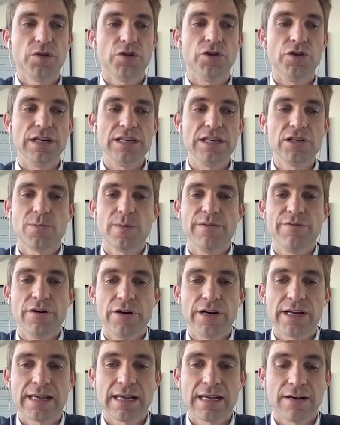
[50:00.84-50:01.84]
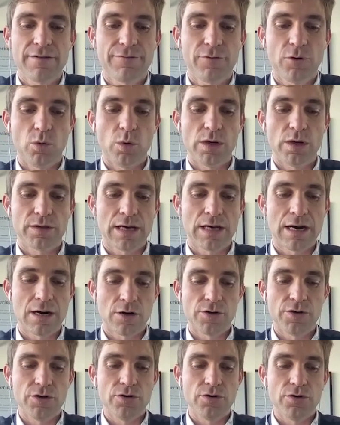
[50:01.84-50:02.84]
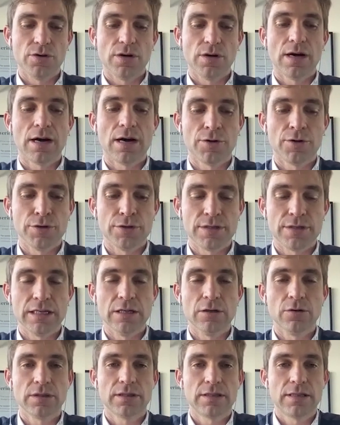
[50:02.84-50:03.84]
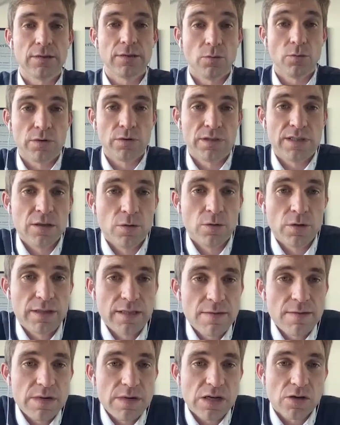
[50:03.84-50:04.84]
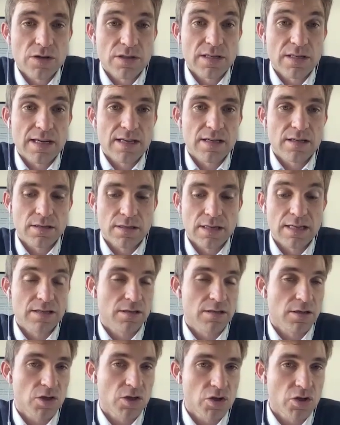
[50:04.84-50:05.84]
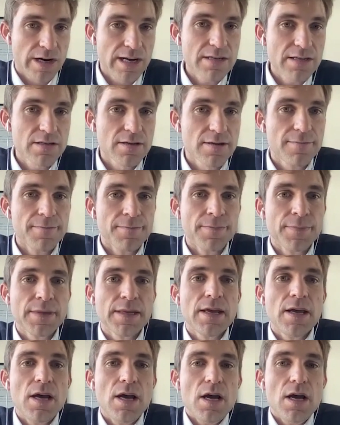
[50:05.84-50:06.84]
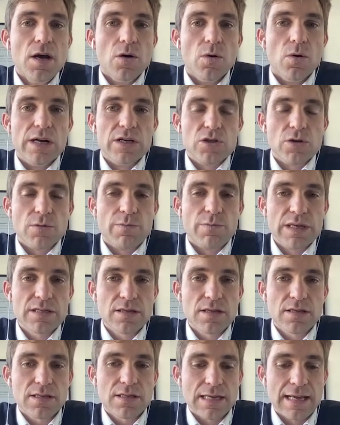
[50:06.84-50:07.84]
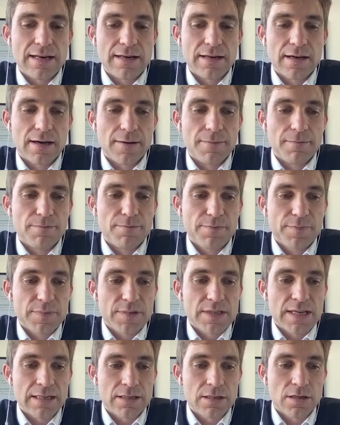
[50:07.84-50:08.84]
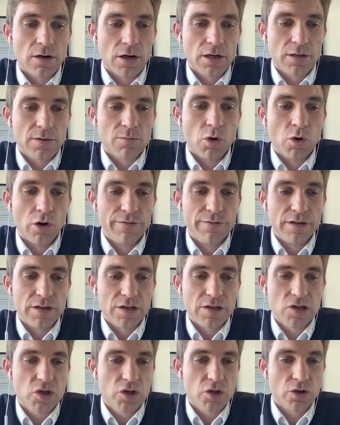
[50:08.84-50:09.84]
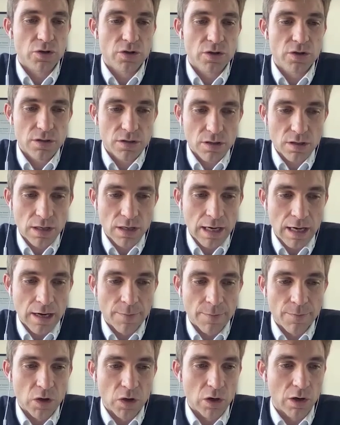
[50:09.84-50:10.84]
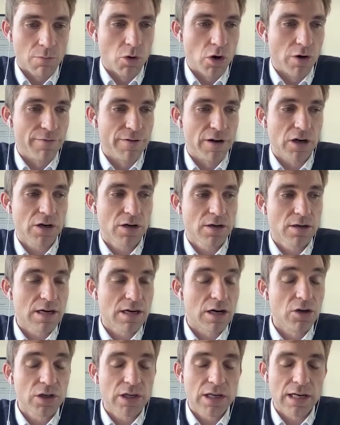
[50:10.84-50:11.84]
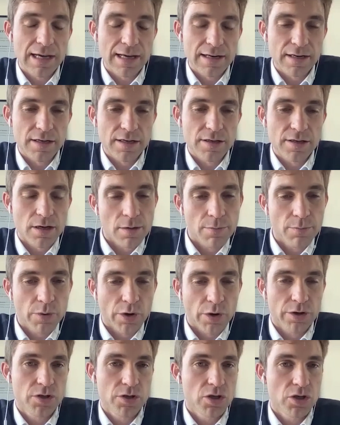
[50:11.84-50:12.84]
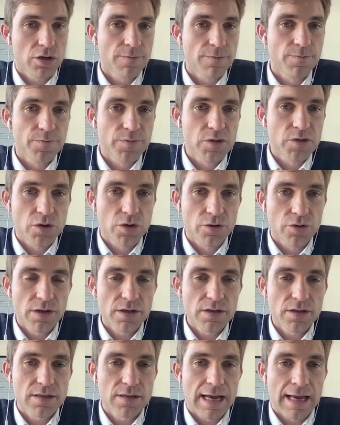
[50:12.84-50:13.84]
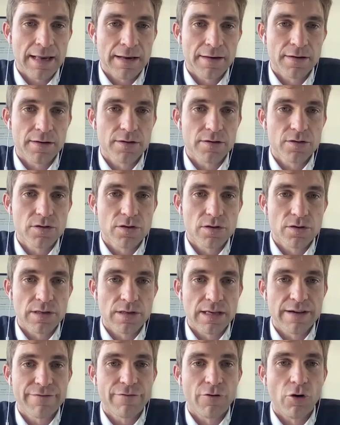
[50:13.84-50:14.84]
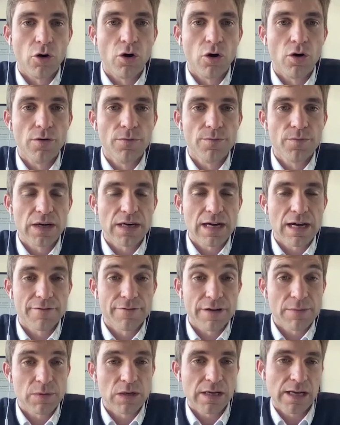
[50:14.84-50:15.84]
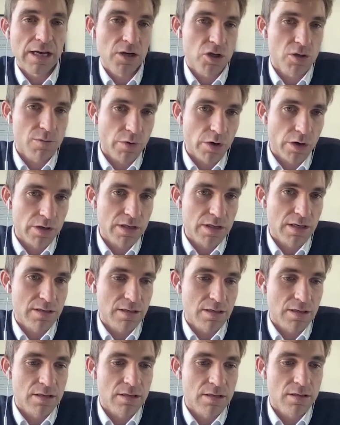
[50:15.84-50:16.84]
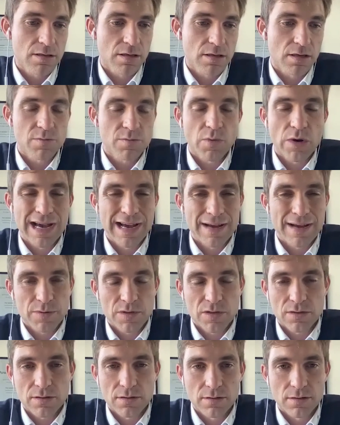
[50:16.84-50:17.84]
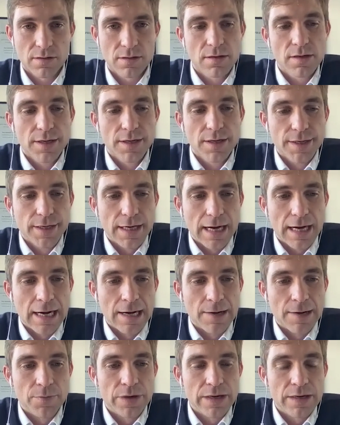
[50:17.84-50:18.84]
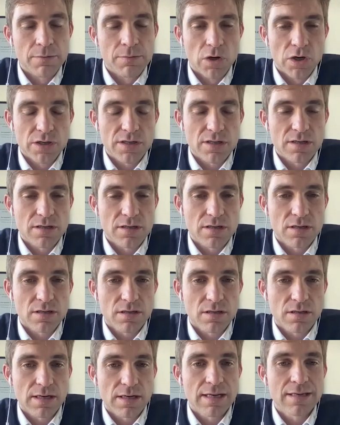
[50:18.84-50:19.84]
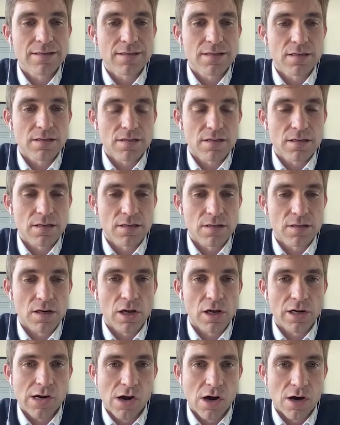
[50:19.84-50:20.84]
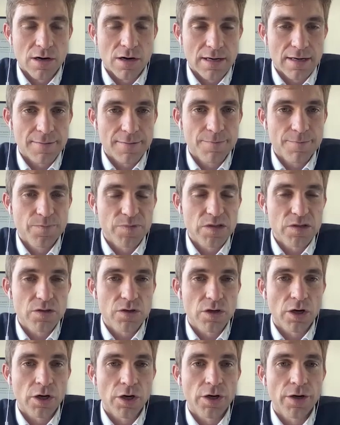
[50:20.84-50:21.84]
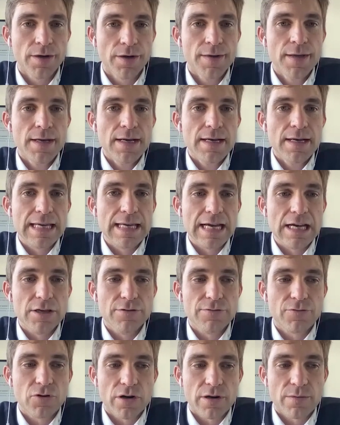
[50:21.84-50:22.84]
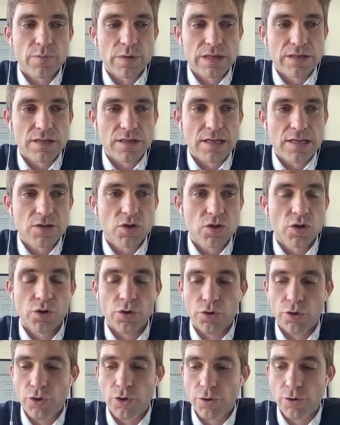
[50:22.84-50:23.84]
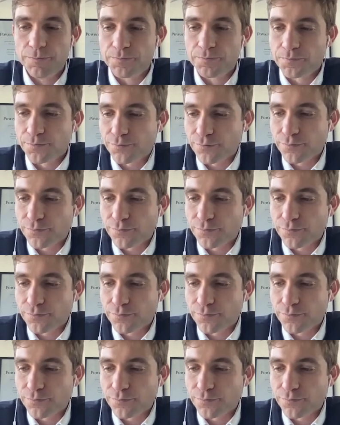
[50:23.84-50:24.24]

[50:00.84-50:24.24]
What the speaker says: need to be very careful with how you deal with them, because there's distress. Whereas your business lender takes a lot more of an astute, a lot more of a calculated approach to this, and therefore the kind of application process is perhaps in most instances a lot longer. So yeah, you've got a business who,